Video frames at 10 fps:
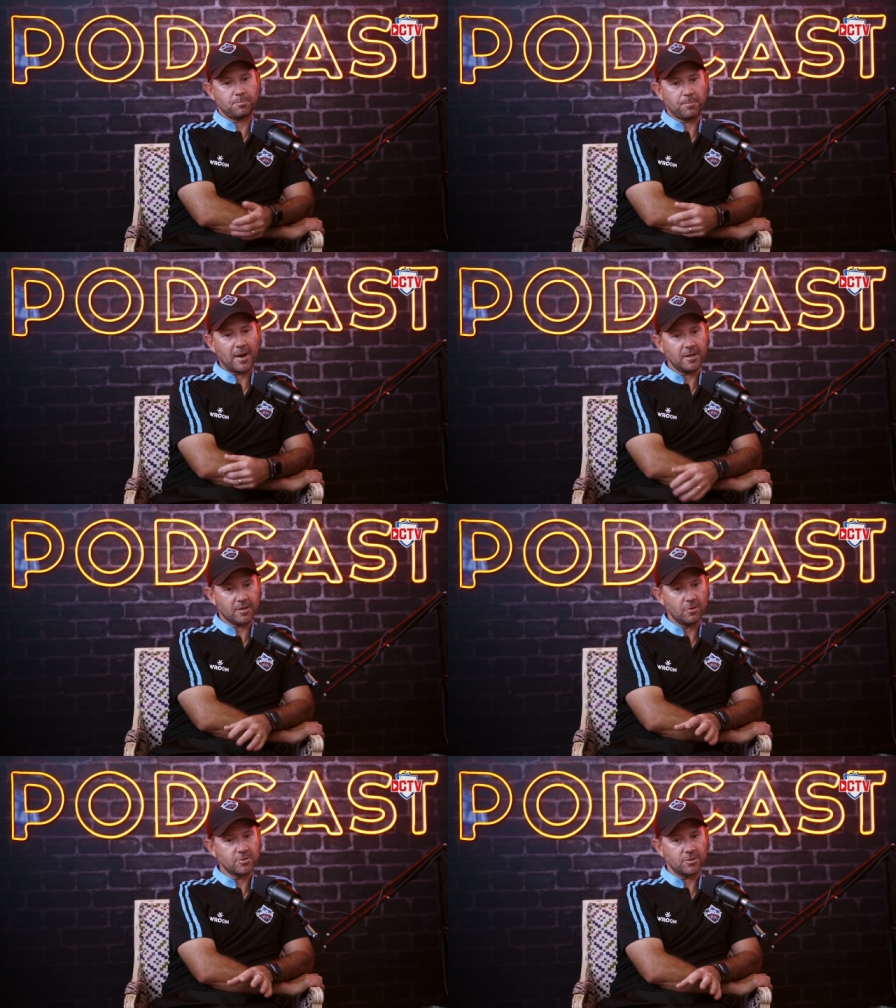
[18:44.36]

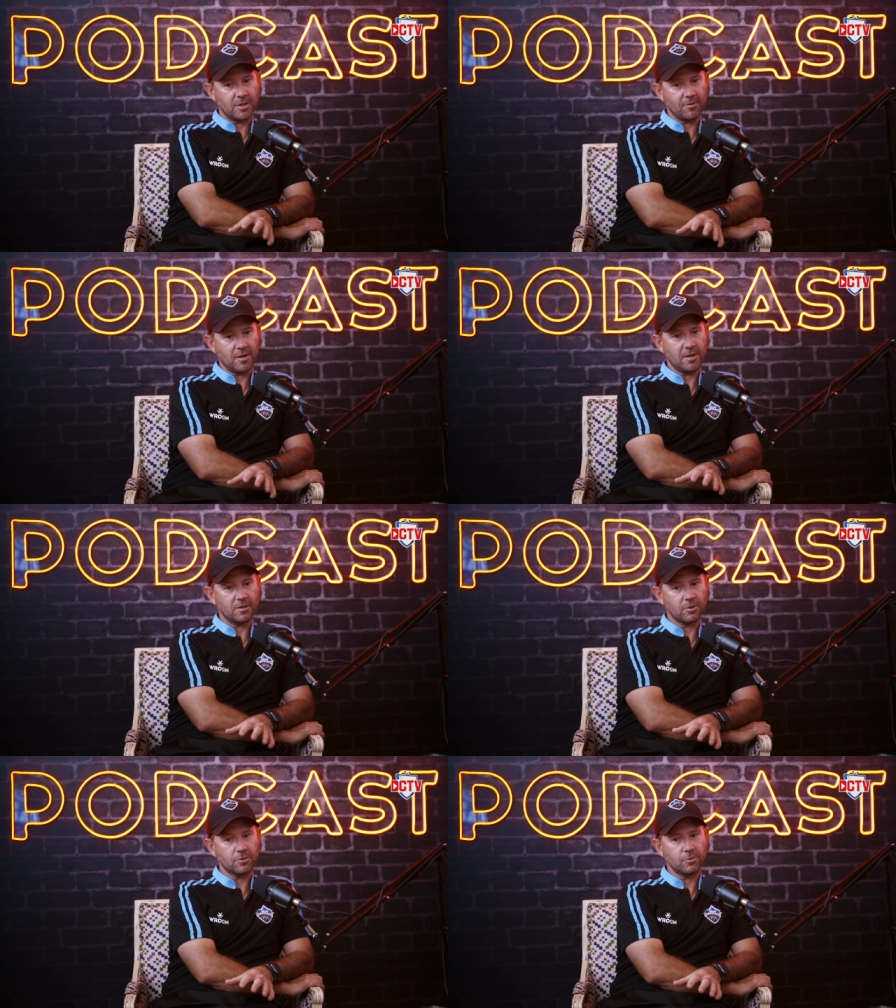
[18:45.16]
batting coach that I ever
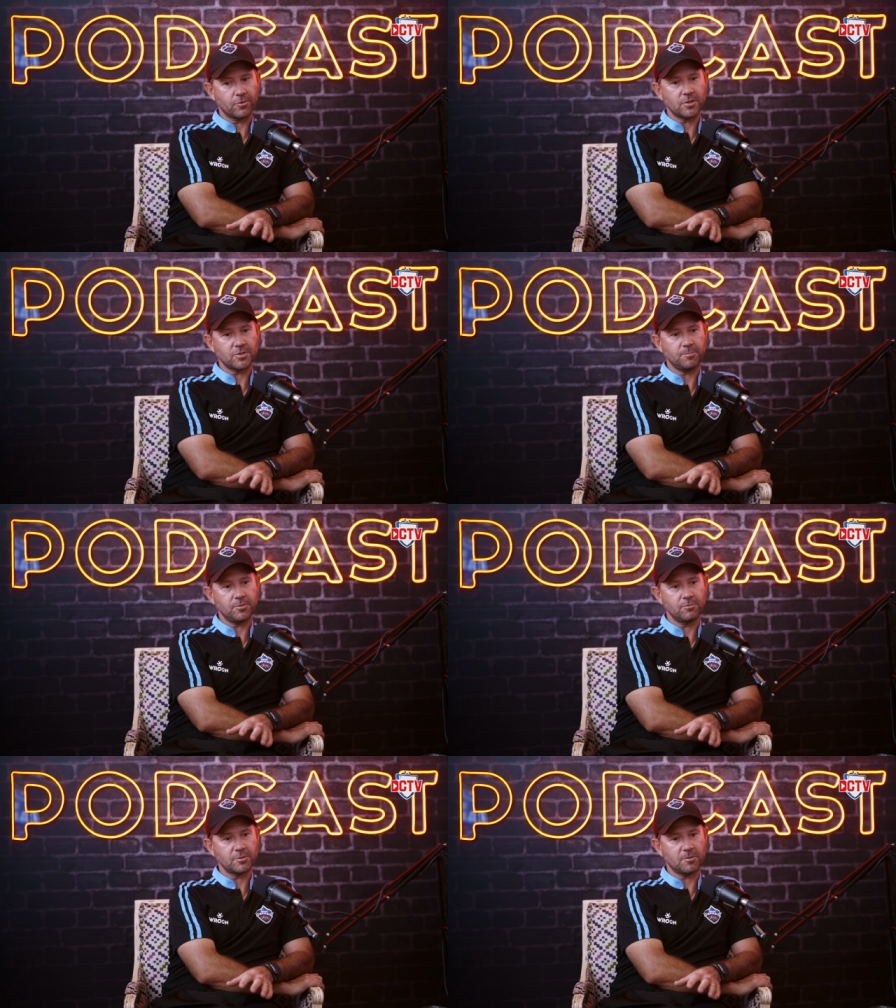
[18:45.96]
had, a guy called Greg
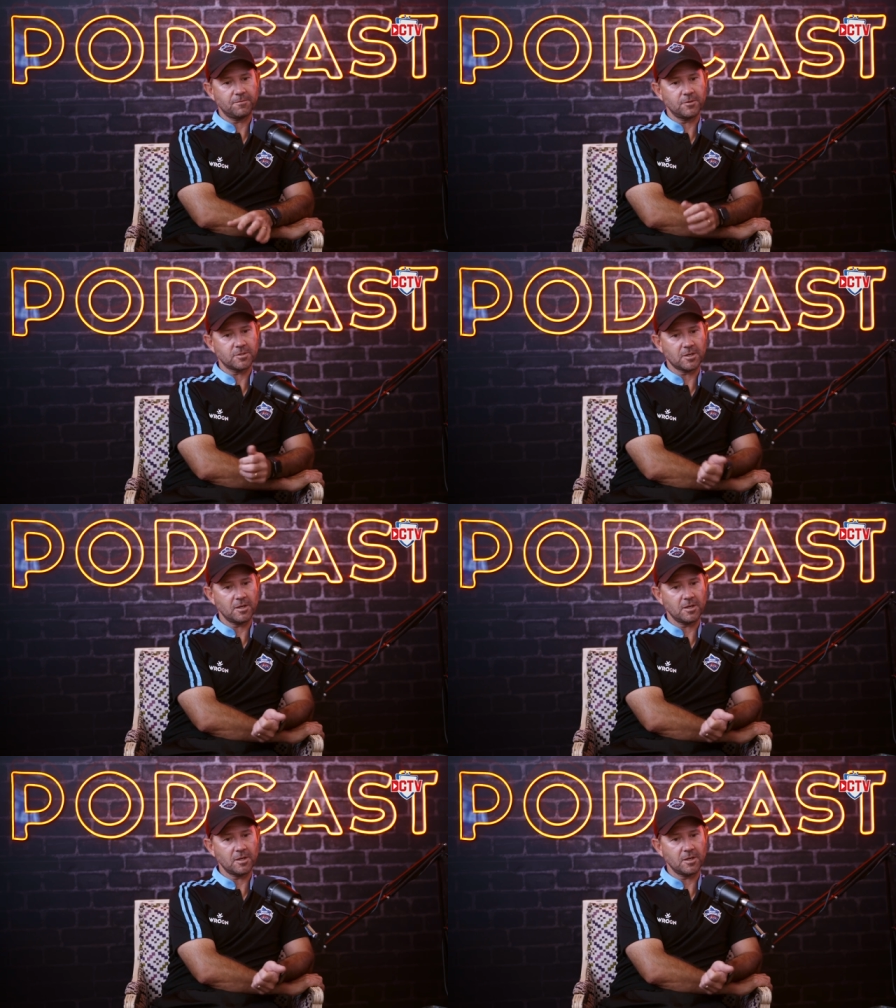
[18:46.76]
Shipperd, who was my first mm.